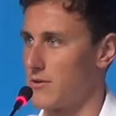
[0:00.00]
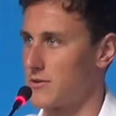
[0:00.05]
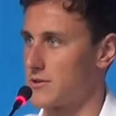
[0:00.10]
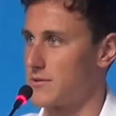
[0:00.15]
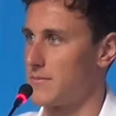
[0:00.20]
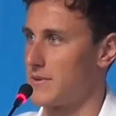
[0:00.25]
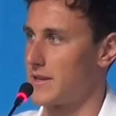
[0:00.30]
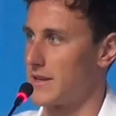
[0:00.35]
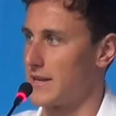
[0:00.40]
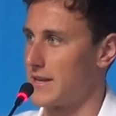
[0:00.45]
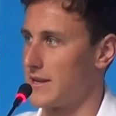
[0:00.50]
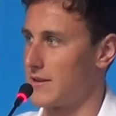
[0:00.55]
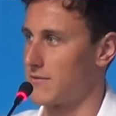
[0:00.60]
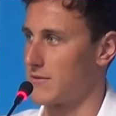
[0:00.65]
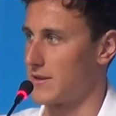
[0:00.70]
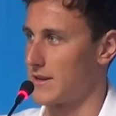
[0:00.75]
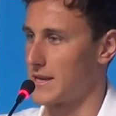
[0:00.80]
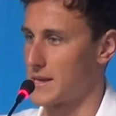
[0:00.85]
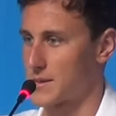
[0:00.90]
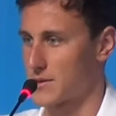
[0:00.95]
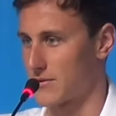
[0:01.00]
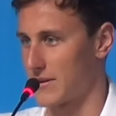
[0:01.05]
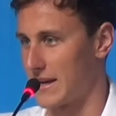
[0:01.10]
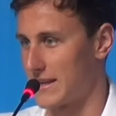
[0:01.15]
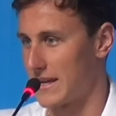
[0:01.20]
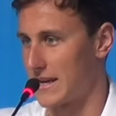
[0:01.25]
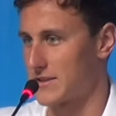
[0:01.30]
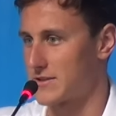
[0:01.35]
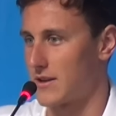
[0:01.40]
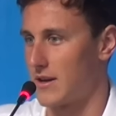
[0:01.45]
ultimately released
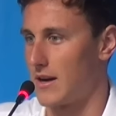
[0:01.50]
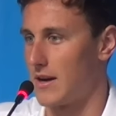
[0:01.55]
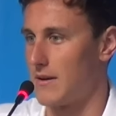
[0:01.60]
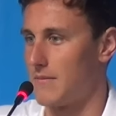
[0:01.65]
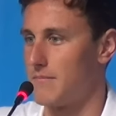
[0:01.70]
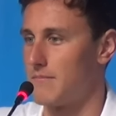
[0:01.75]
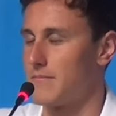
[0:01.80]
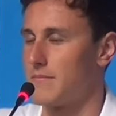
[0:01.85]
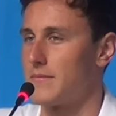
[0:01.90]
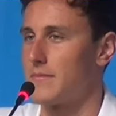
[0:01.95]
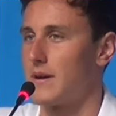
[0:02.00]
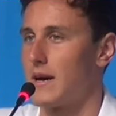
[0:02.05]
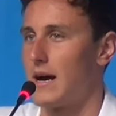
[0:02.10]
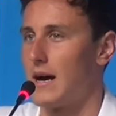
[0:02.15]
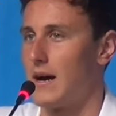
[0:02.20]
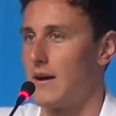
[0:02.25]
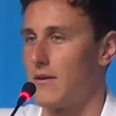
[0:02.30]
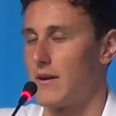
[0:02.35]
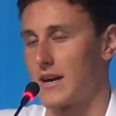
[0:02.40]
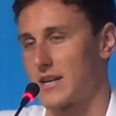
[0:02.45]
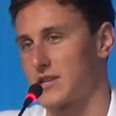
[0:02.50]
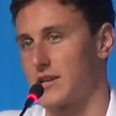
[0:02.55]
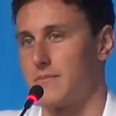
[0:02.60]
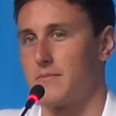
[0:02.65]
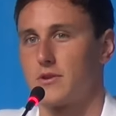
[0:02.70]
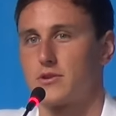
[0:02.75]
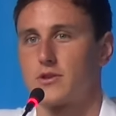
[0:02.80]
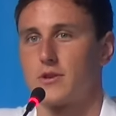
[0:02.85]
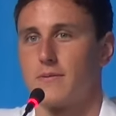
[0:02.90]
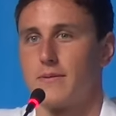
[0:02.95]
around that time, actually
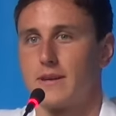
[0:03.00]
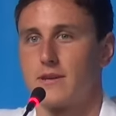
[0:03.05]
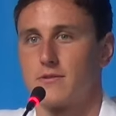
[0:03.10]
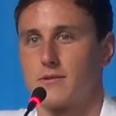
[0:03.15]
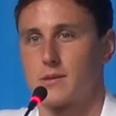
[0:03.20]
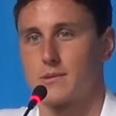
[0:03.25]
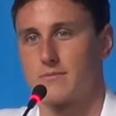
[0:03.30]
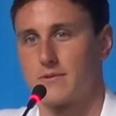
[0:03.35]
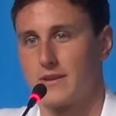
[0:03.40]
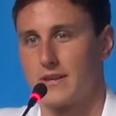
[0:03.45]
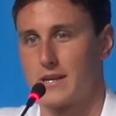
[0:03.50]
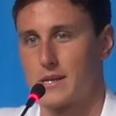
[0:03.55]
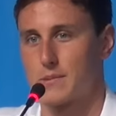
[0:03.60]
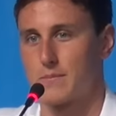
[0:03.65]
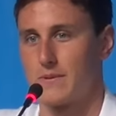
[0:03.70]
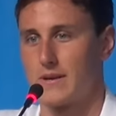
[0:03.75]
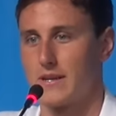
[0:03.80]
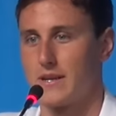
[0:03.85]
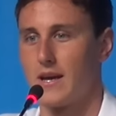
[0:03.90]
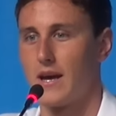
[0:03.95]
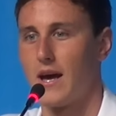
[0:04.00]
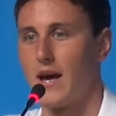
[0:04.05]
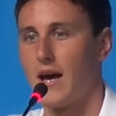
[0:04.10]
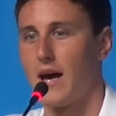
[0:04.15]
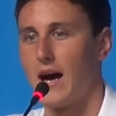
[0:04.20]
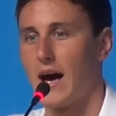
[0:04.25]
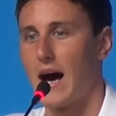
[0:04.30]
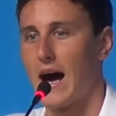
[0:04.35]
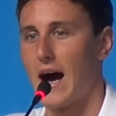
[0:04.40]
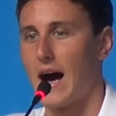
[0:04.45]
I'm not sure when it was released, but
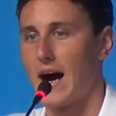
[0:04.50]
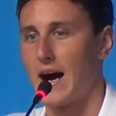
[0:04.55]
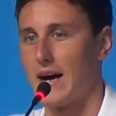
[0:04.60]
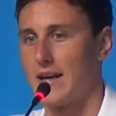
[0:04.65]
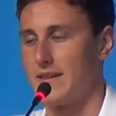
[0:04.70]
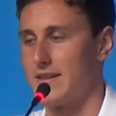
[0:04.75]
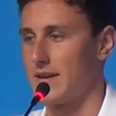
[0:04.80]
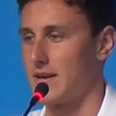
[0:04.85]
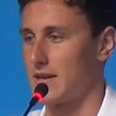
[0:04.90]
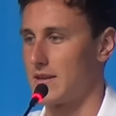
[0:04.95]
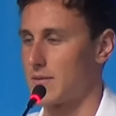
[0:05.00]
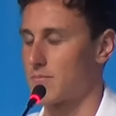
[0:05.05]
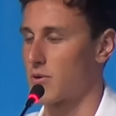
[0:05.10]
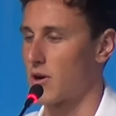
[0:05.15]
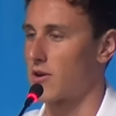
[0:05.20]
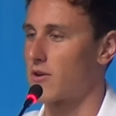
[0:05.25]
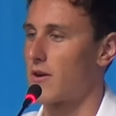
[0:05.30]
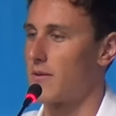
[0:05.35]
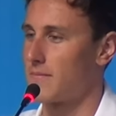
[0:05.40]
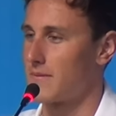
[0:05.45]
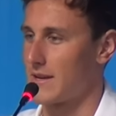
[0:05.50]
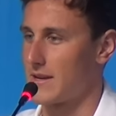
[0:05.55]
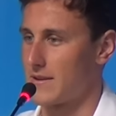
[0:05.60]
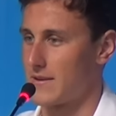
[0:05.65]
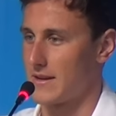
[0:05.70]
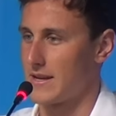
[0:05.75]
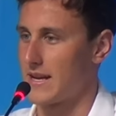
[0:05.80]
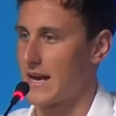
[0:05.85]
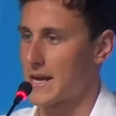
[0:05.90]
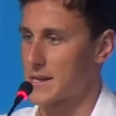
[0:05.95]
the program,
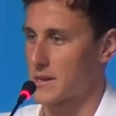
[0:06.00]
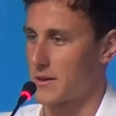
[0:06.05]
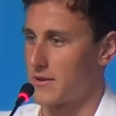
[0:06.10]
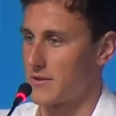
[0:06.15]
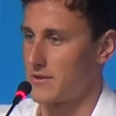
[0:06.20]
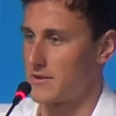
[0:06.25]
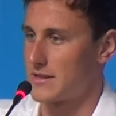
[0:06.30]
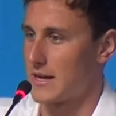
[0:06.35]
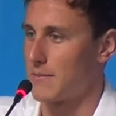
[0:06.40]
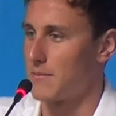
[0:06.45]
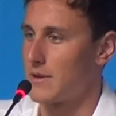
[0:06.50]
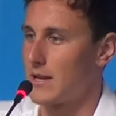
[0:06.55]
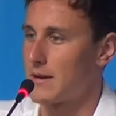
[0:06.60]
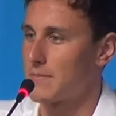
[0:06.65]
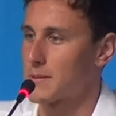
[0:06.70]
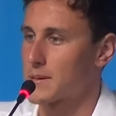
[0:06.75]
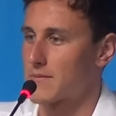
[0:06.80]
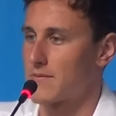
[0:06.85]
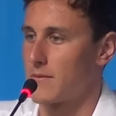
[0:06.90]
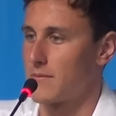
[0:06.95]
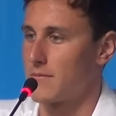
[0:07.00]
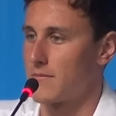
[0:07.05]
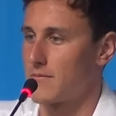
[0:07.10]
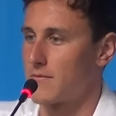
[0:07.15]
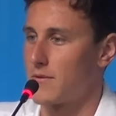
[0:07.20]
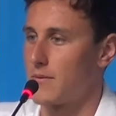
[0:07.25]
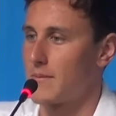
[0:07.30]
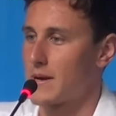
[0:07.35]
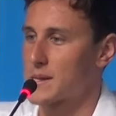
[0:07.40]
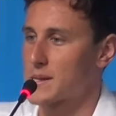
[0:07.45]
it has a lot of double ups
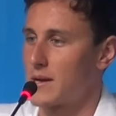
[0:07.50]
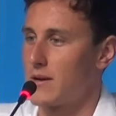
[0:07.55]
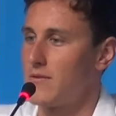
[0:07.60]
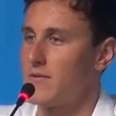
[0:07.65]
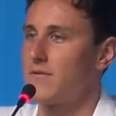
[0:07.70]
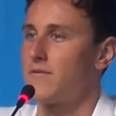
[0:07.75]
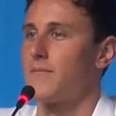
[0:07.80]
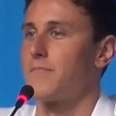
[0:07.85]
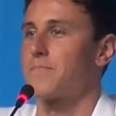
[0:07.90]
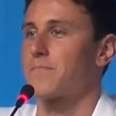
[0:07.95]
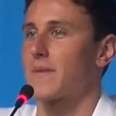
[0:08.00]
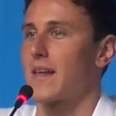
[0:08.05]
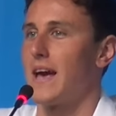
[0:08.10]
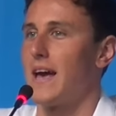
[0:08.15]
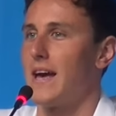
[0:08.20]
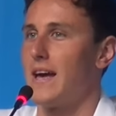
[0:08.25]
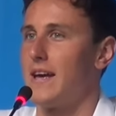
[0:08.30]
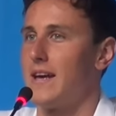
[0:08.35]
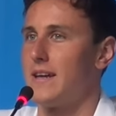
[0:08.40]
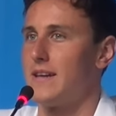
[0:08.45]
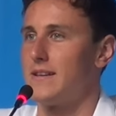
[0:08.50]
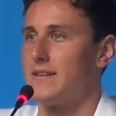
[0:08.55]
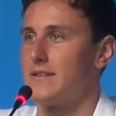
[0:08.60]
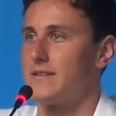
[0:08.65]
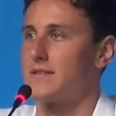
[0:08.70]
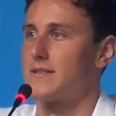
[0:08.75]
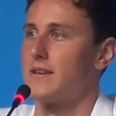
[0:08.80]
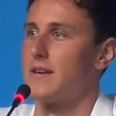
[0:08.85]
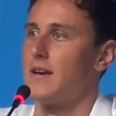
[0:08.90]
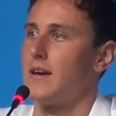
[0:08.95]
for myself.
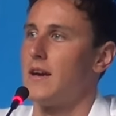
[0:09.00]
And